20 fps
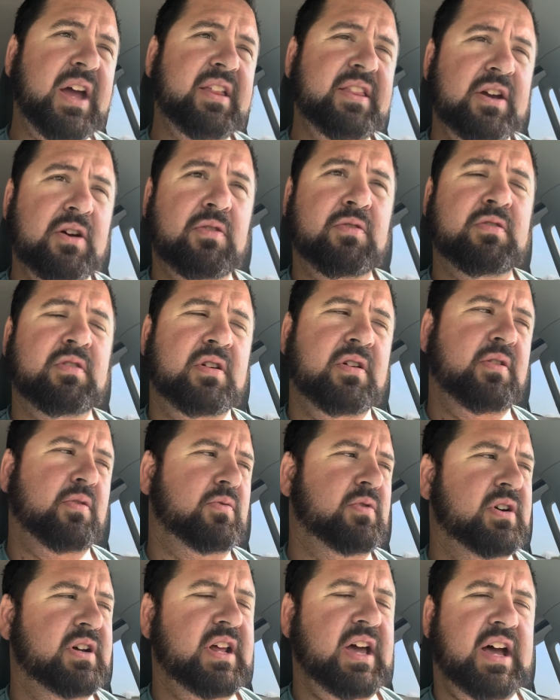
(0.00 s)
owner of the
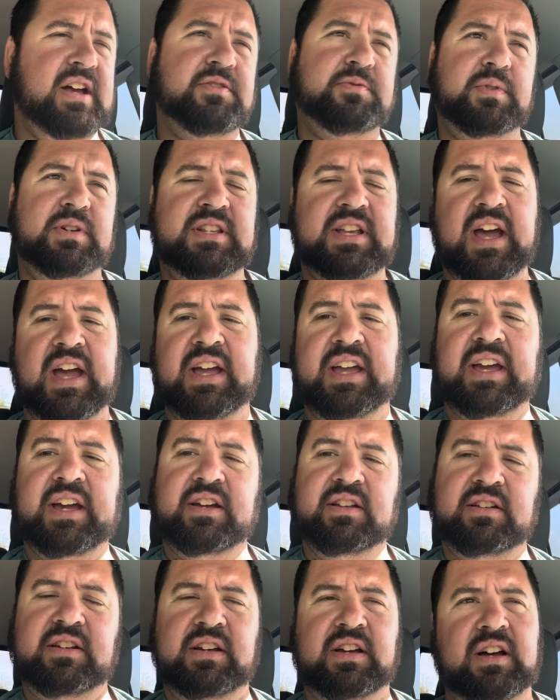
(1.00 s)
wood as we take
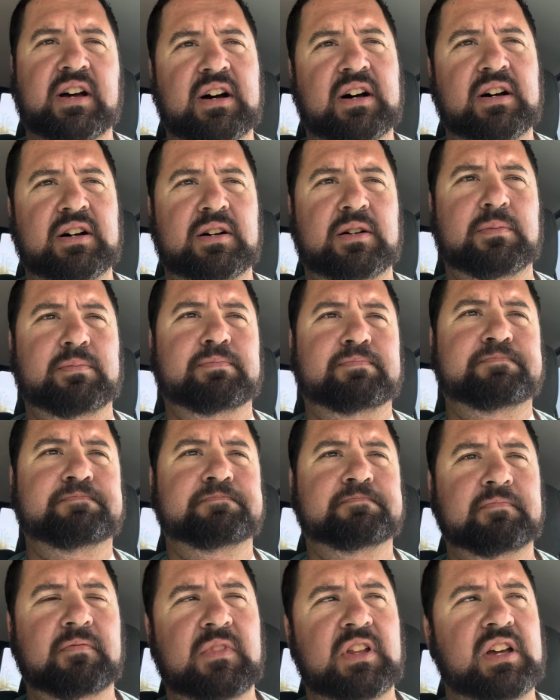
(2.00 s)
it,
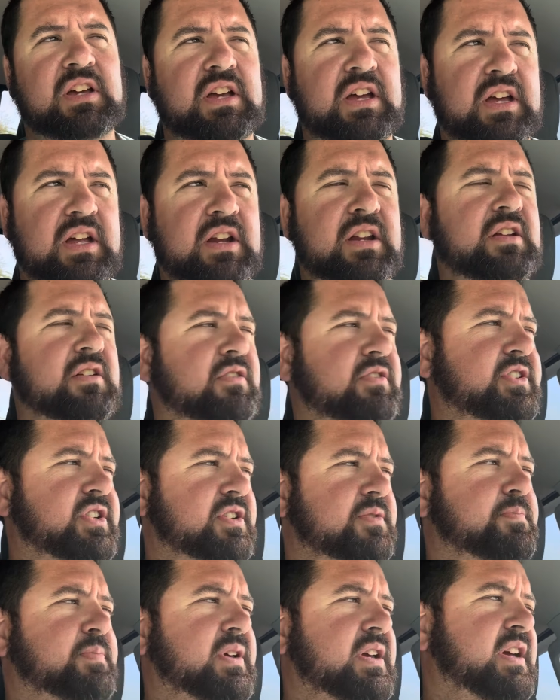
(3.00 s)
and it'll
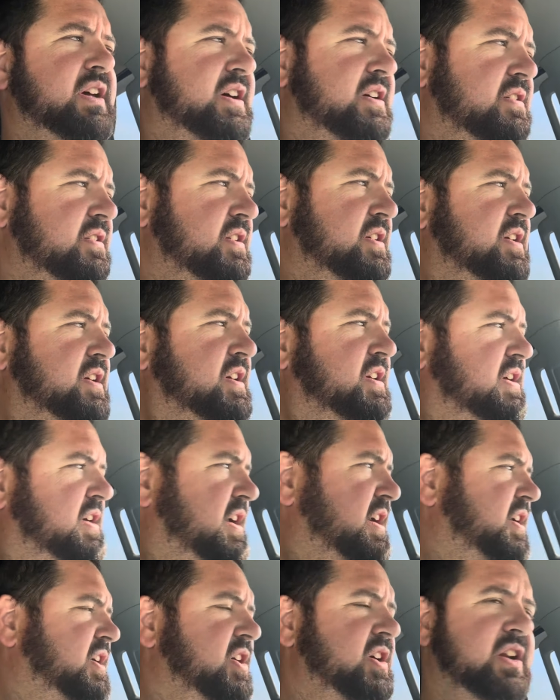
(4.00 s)
just be a
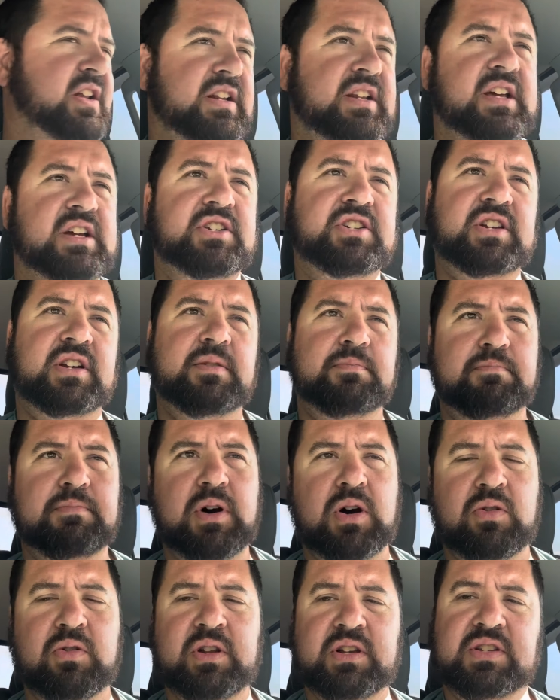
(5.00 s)
good addition and
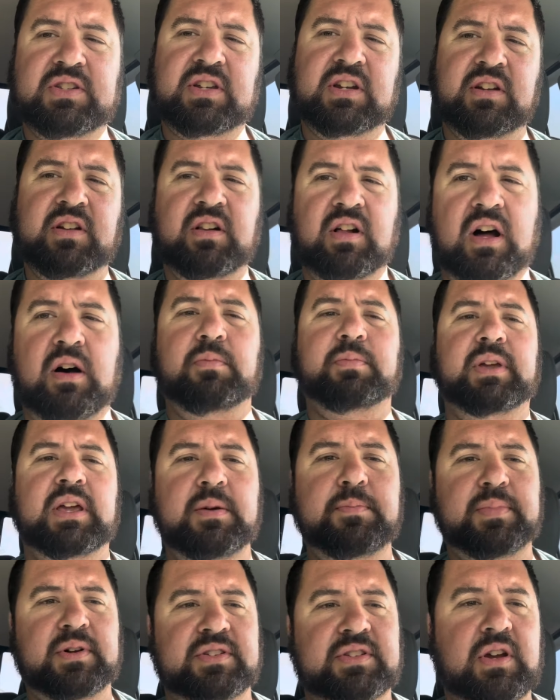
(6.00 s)
bonus, and it'll help
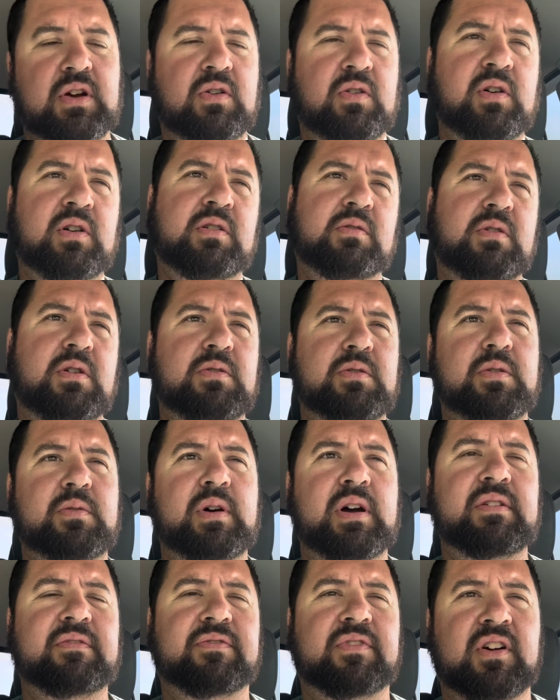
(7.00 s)
keep us going while we
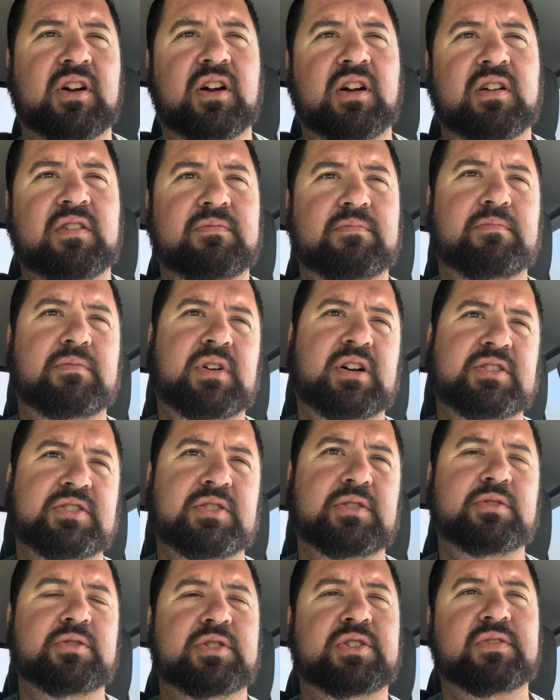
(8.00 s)
wait for a
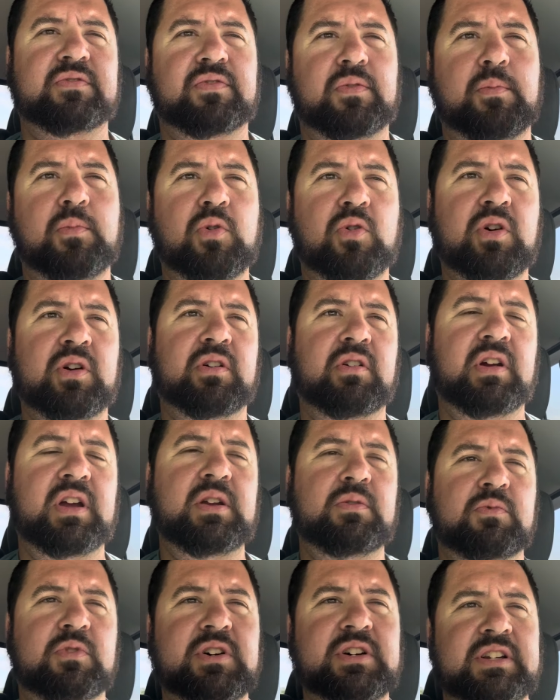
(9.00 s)
solution for more
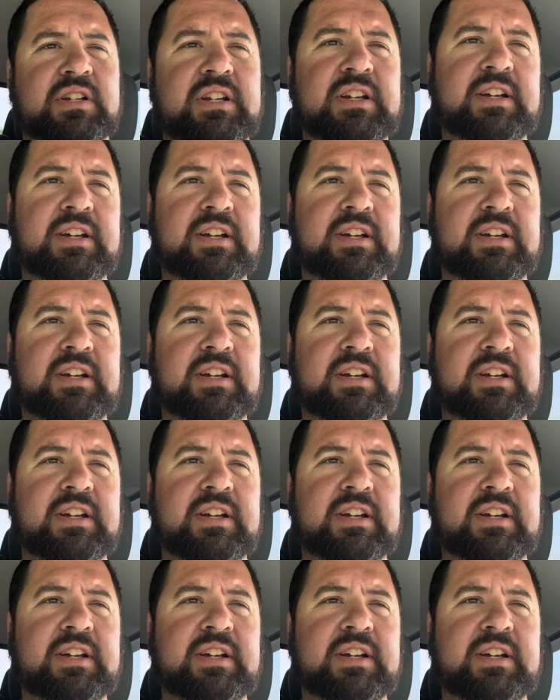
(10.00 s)
green wood.